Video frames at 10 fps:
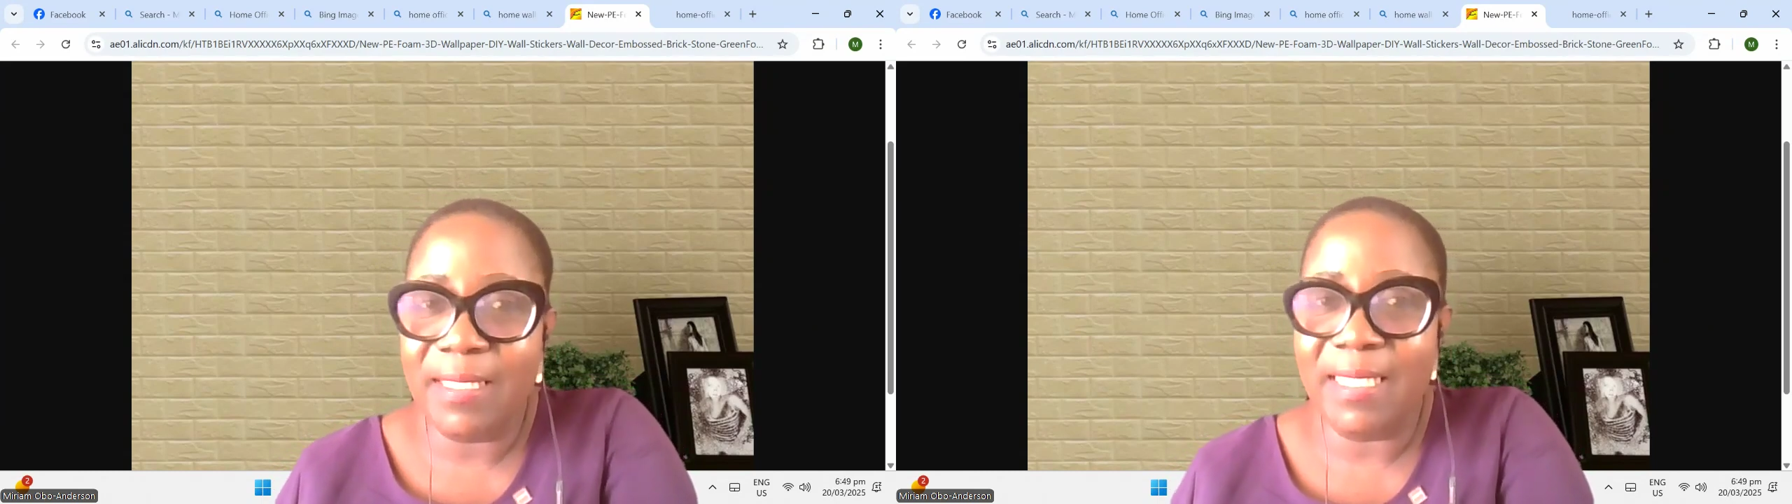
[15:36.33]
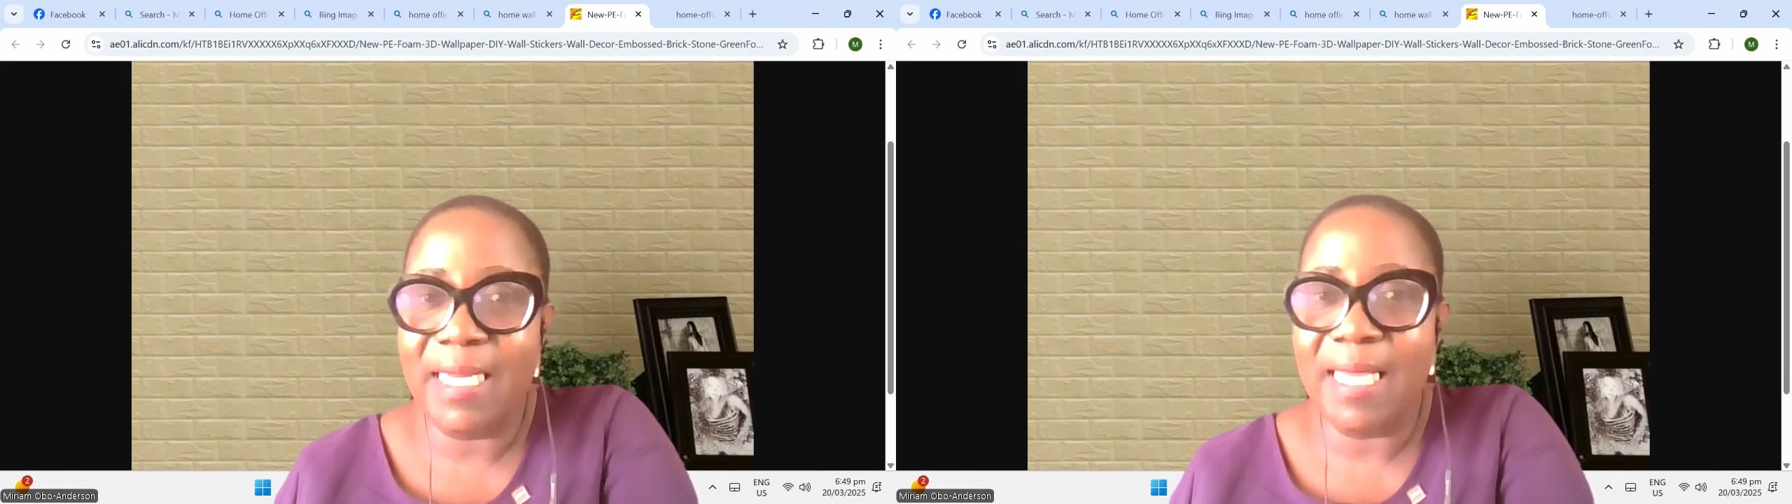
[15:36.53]

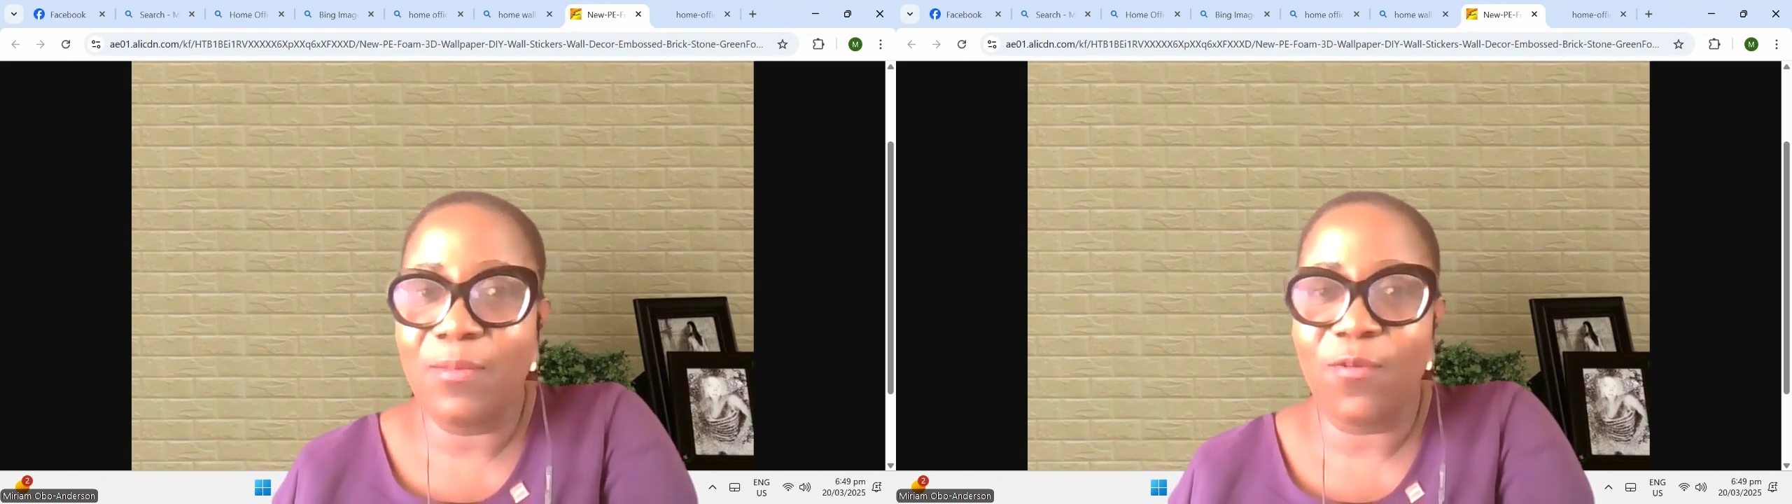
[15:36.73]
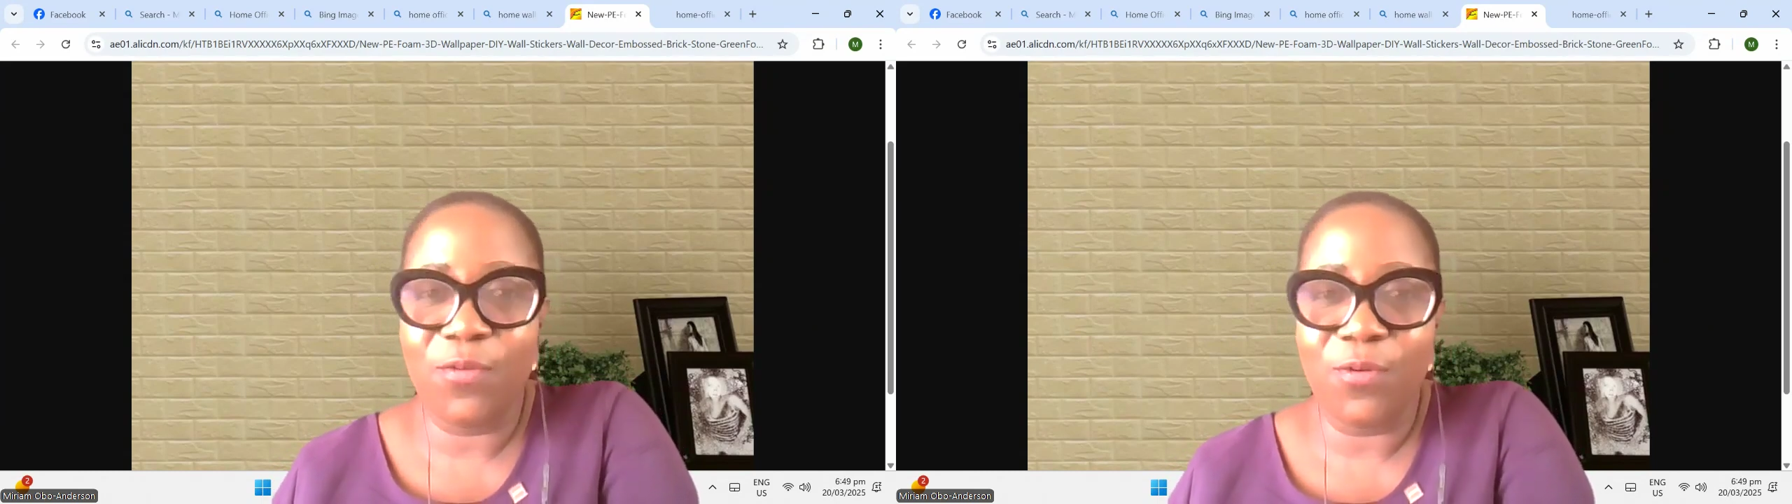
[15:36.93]
the
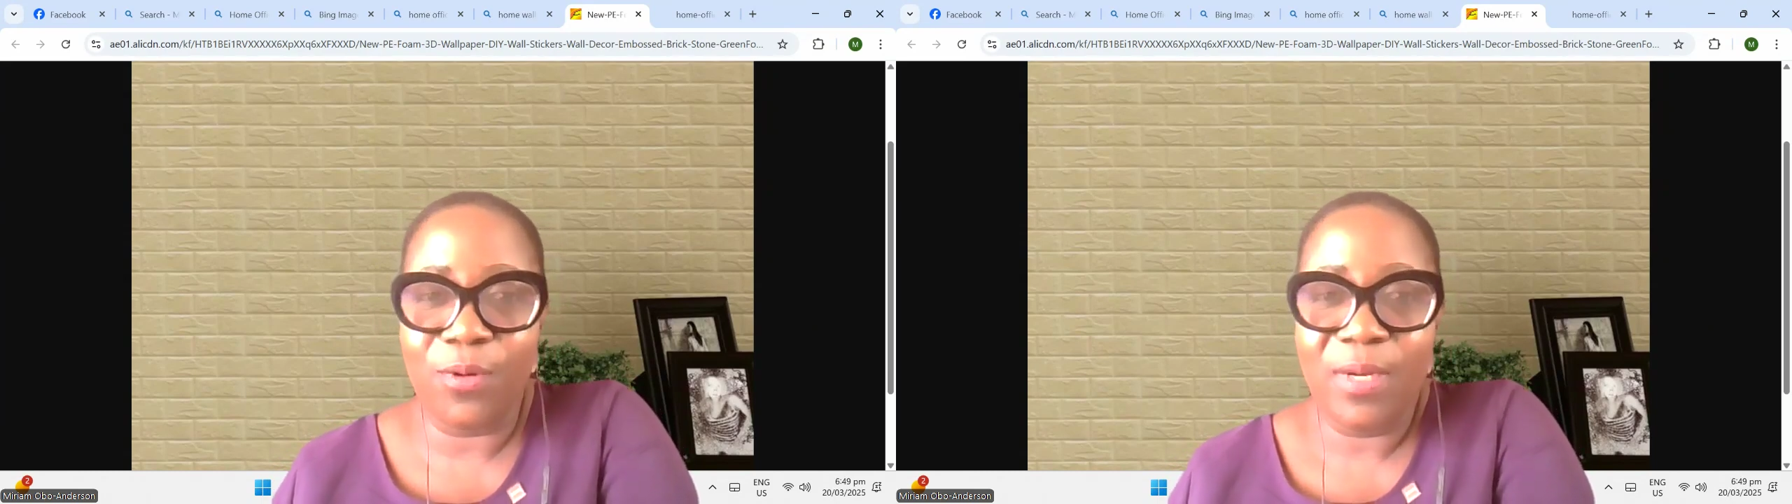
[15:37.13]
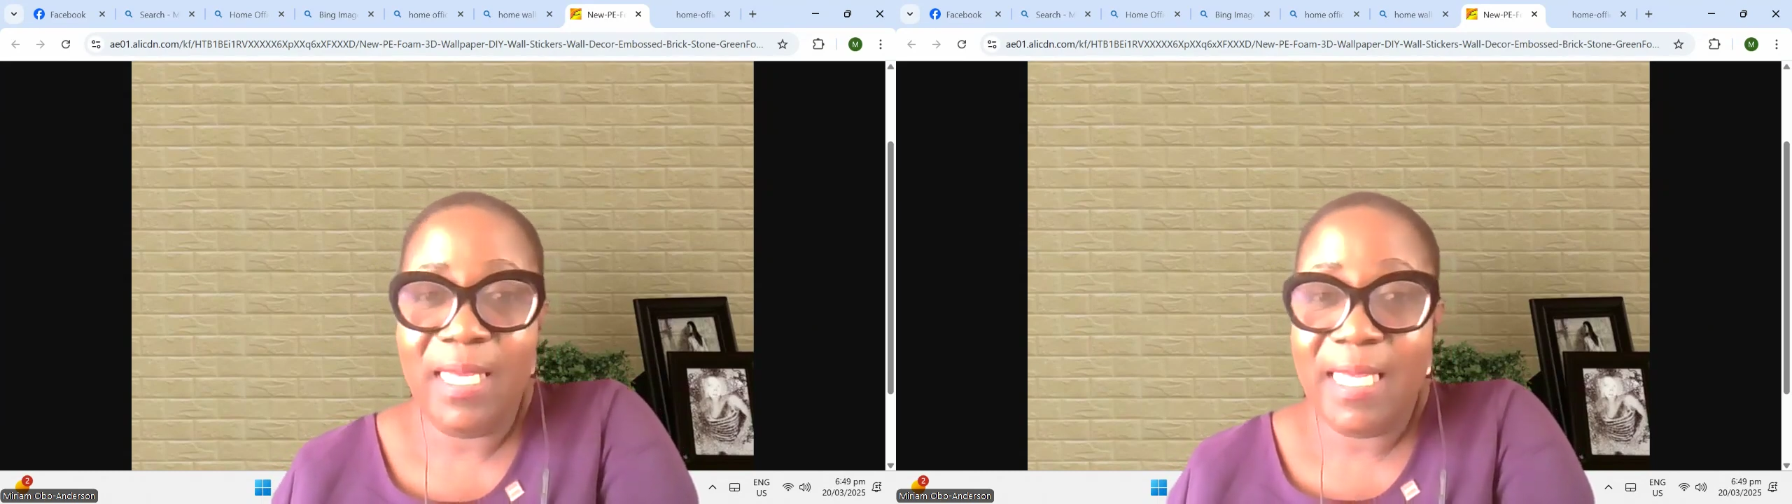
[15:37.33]
name of
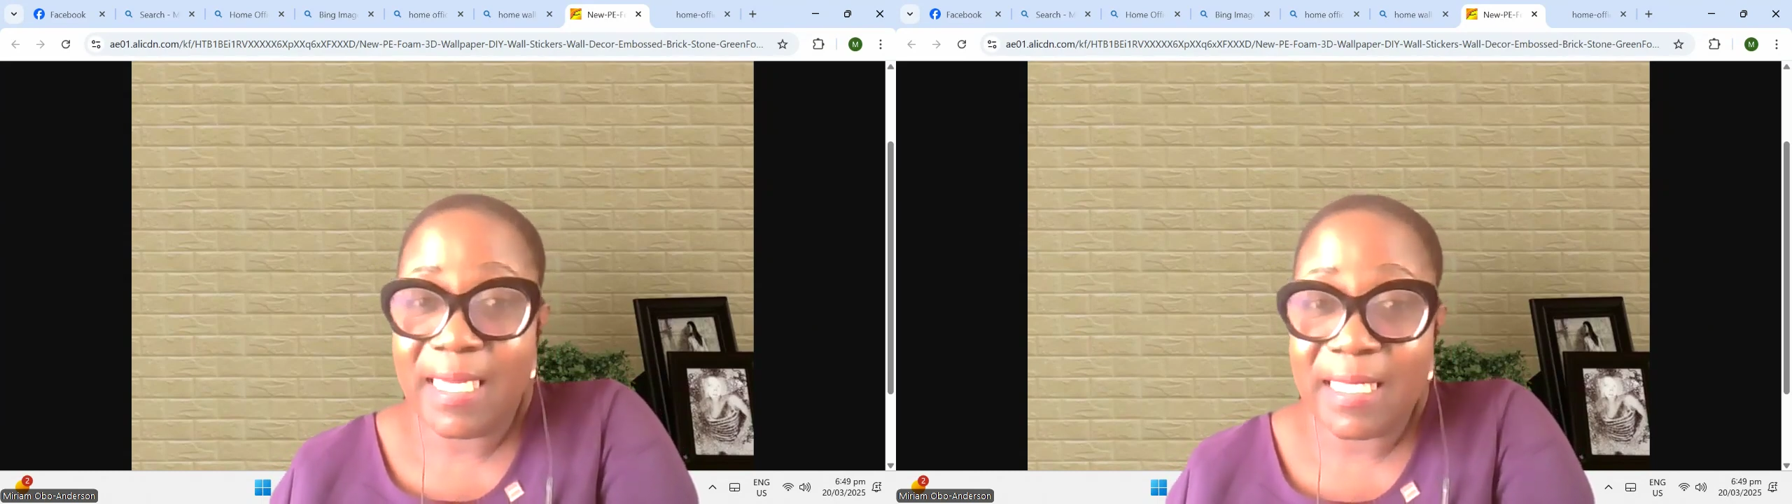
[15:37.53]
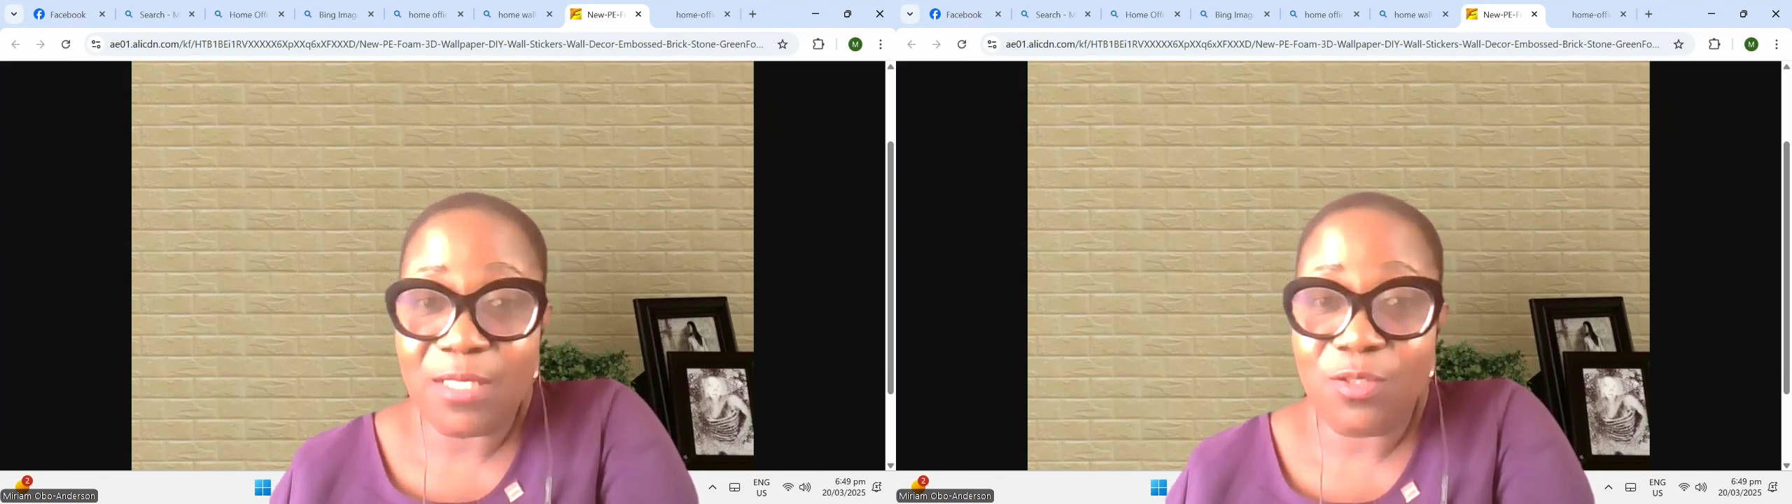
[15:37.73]
your
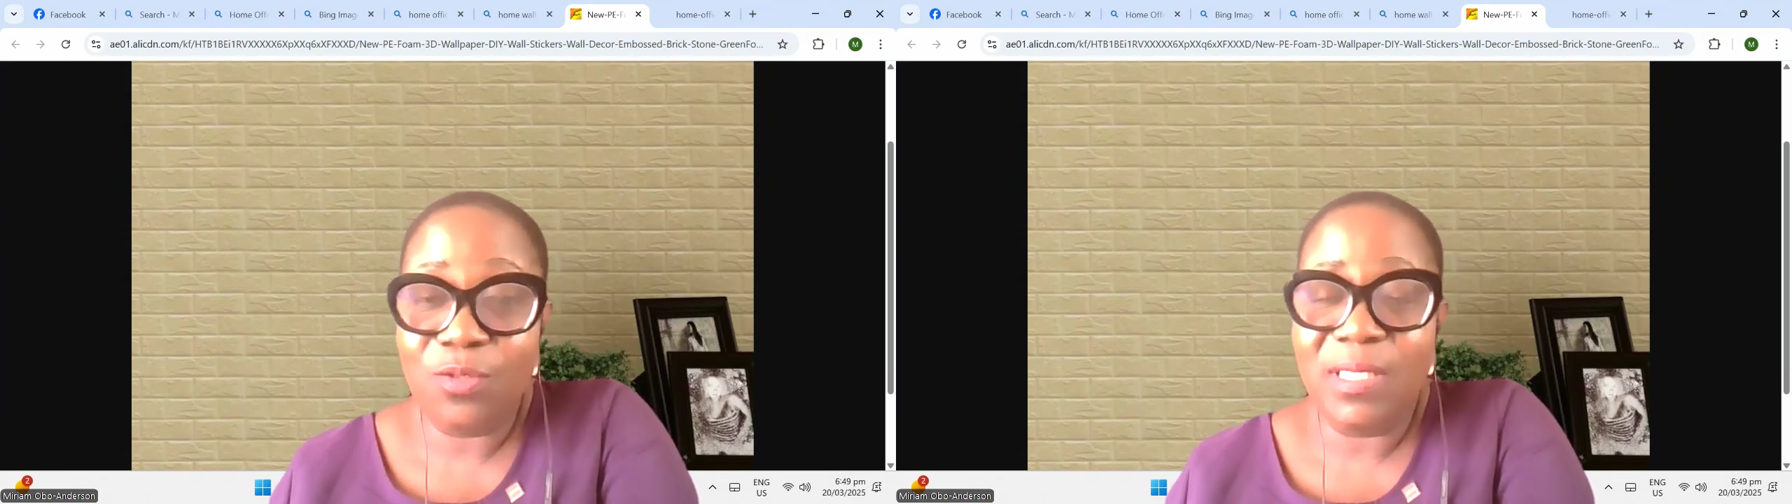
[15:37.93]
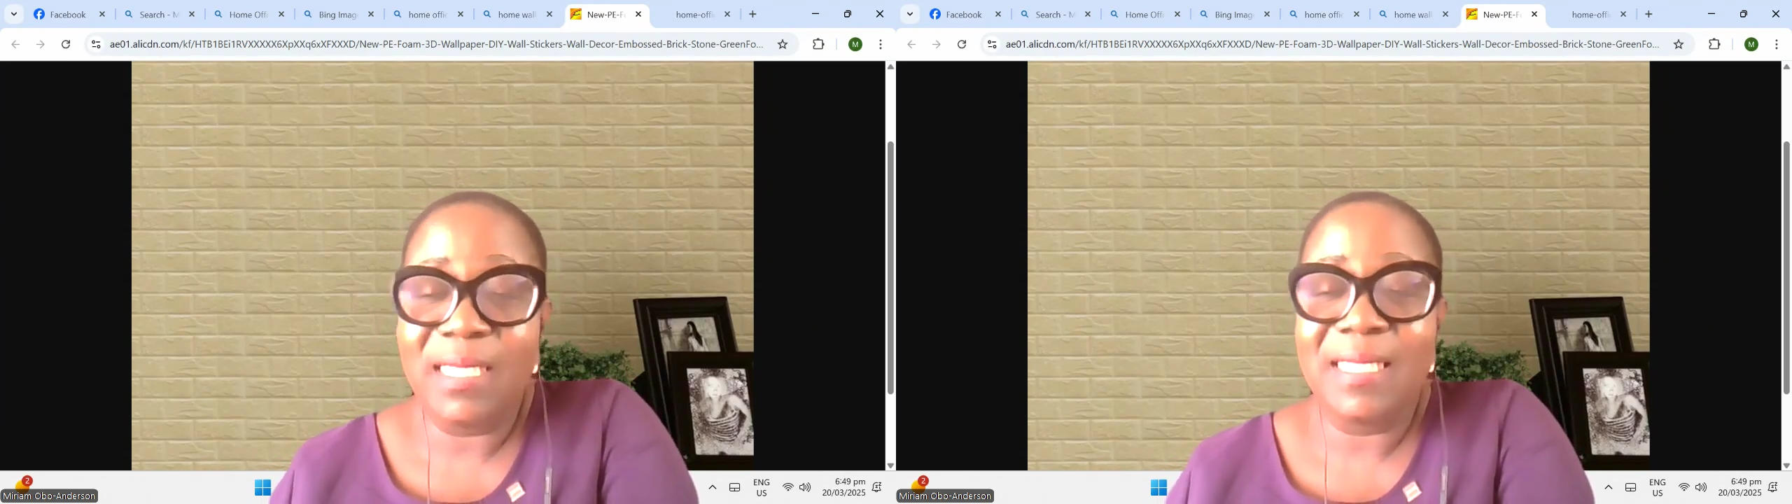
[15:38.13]

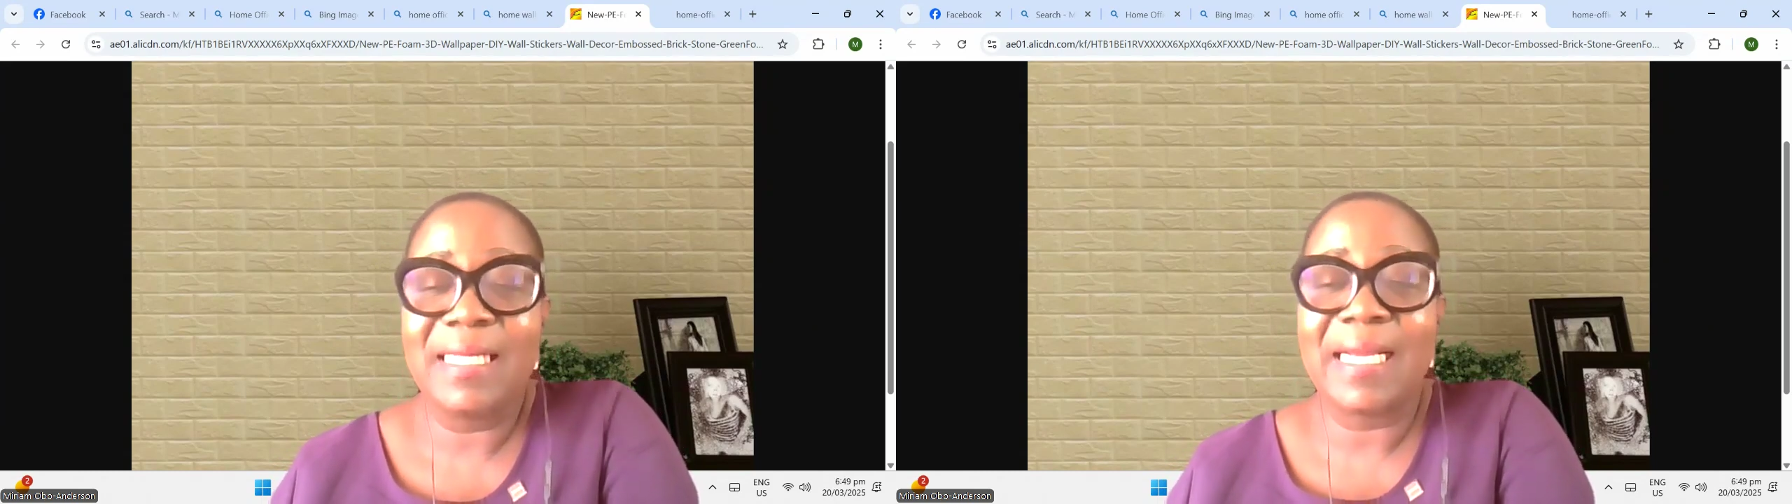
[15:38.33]
industry,